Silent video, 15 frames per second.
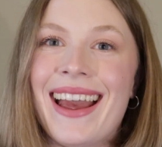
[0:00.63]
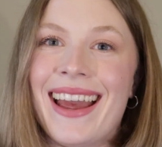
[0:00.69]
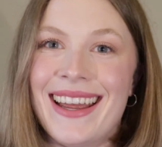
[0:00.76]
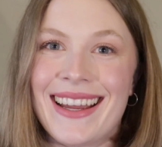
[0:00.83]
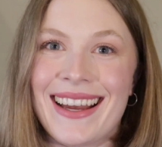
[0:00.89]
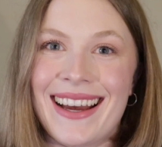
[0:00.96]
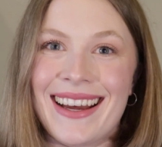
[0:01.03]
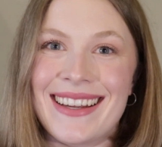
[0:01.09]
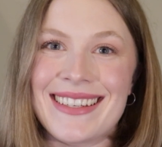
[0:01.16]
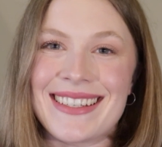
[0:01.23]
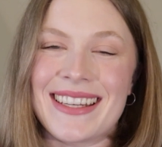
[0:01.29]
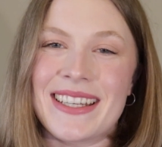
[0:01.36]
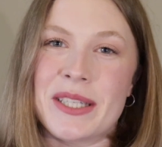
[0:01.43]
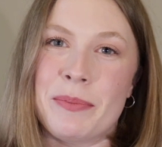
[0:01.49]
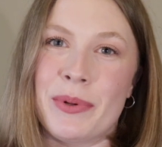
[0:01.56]
Hey guys,
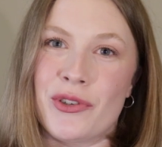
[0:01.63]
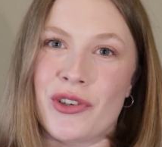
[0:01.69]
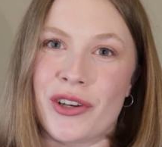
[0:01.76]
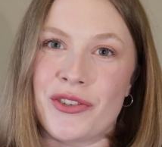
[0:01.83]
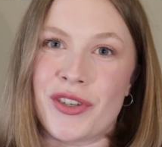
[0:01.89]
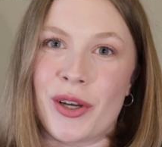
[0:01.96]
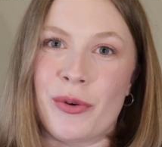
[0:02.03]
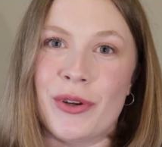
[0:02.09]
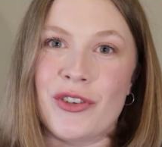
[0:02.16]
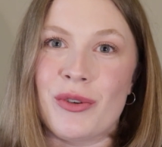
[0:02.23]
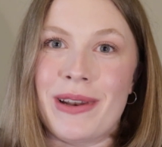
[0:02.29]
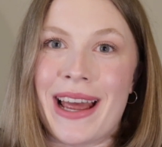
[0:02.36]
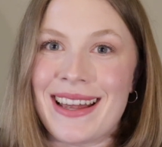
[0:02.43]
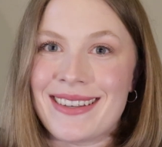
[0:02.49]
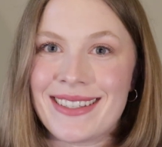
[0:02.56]
it's Patricia with
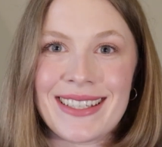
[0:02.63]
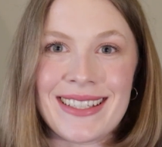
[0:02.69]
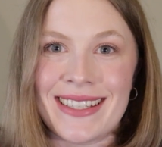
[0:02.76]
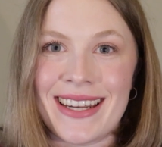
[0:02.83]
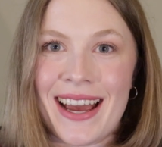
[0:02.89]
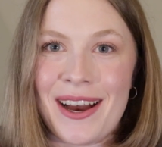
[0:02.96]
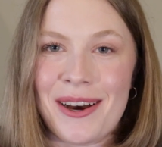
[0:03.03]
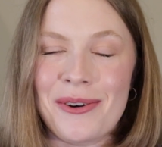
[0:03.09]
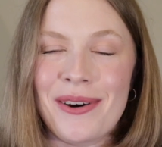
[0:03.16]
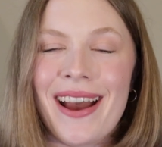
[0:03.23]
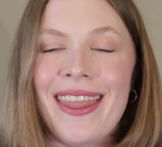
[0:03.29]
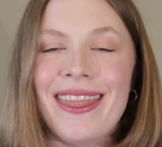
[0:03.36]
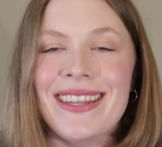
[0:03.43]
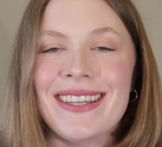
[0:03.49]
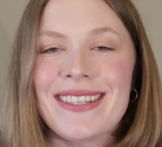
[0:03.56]
Gymnastics Now,
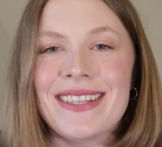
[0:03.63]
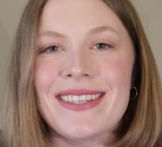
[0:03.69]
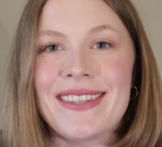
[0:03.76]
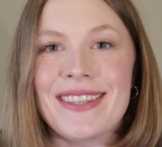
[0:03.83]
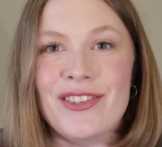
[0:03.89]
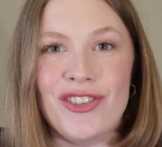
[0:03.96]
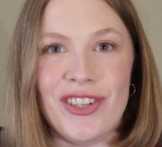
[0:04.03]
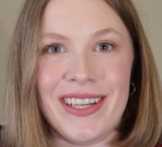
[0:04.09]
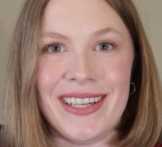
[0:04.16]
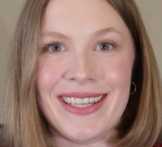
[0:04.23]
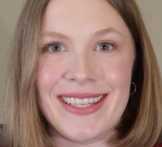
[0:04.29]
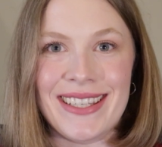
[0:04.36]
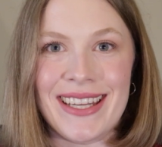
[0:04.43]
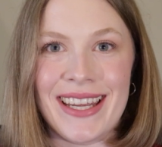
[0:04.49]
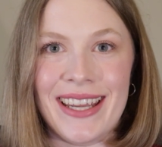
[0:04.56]
and this is the
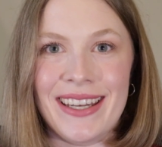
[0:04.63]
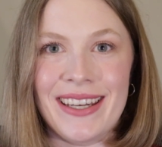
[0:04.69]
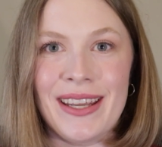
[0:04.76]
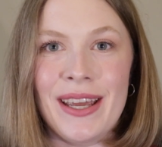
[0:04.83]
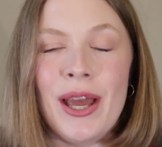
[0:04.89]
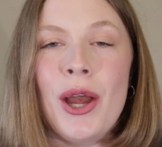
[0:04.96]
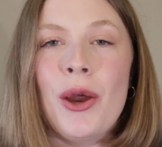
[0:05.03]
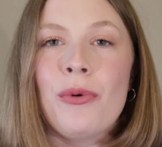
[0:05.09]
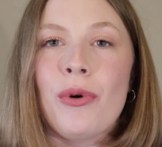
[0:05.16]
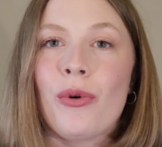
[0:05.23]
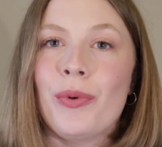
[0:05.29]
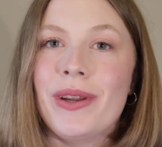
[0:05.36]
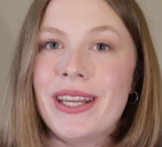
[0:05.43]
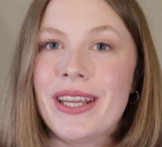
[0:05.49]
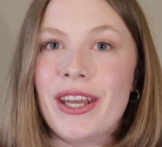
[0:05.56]
GN10, where
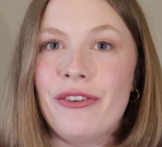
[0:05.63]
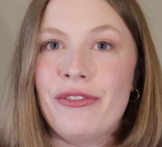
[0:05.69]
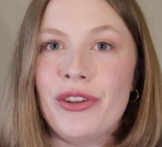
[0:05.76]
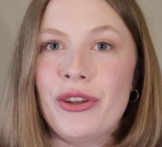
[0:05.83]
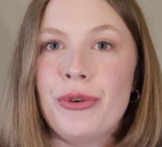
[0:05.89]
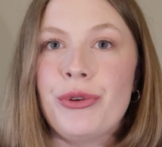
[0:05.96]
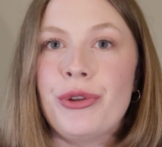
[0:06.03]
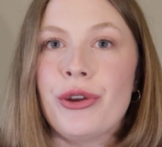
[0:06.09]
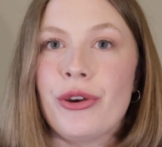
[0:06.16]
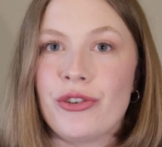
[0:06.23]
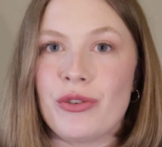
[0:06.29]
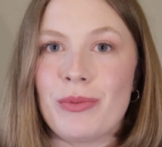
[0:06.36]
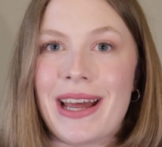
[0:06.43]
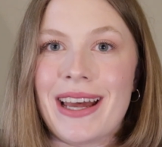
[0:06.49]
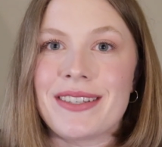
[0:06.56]
we give you your
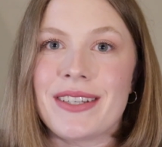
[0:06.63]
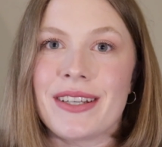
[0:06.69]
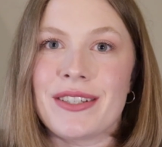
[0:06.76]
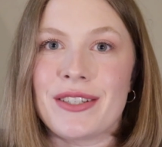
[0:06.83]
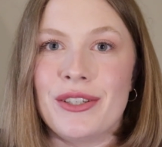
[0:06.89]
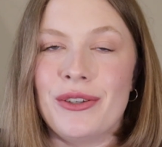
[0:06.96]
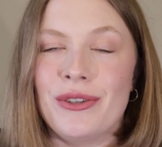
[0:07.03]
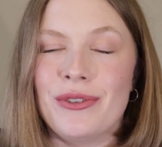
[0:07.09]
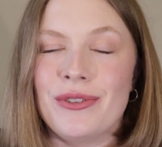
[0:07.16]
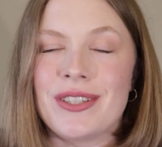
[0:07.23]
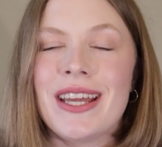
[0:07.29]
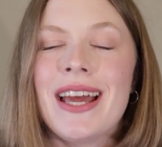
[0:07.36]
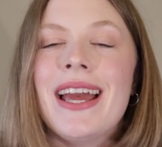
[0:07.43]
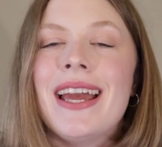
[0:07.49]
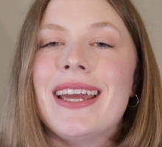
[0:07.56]
gymnastics
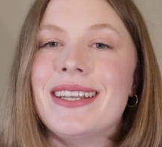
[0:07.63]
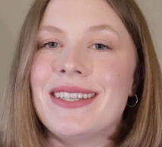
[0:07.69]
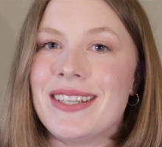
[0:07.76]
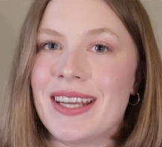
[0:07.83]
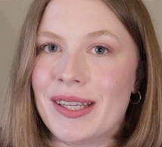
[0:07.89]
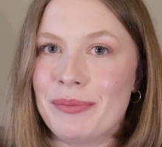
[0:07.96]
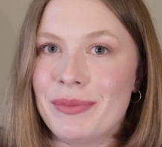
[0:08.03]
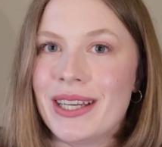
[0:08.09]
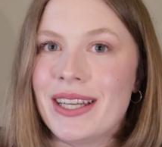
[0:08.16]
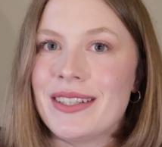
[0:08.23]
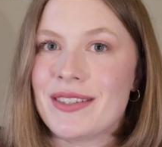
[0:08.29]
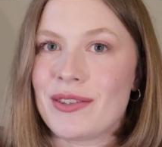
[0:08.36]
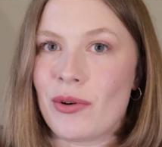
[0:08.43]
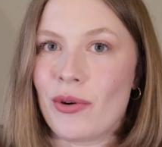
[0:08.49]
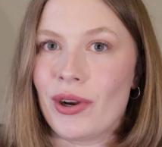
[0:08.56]
news in 10
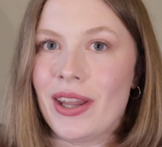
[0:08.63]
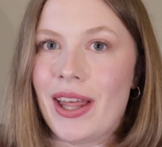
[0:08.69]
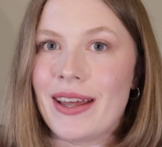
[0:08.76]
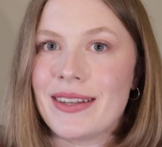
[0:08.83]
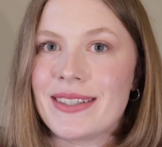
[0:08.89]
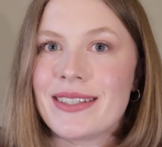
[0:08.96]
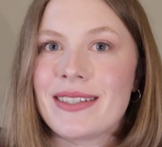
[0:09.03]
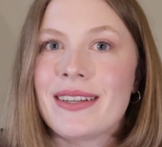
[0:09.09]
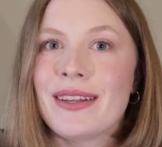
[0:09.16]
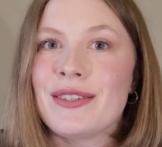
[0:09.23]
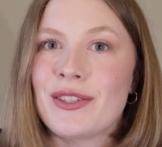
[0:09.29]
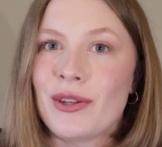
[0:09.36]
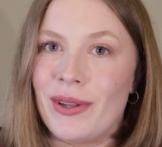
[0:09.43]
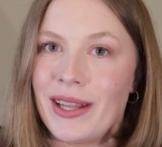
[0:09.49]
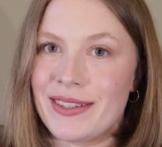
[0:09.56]
minutes or less.
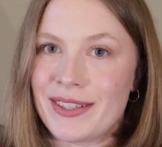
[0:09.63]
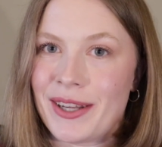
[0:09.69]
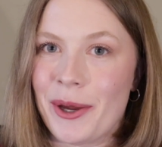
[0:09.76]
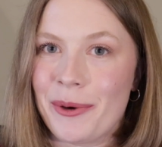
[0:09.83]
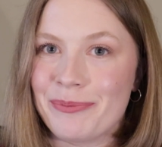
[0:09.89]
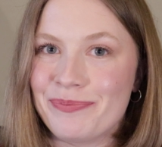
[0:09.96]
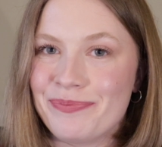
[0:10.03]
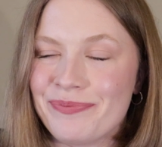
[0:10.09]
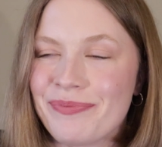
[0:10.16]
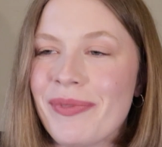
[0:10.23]
So let's go.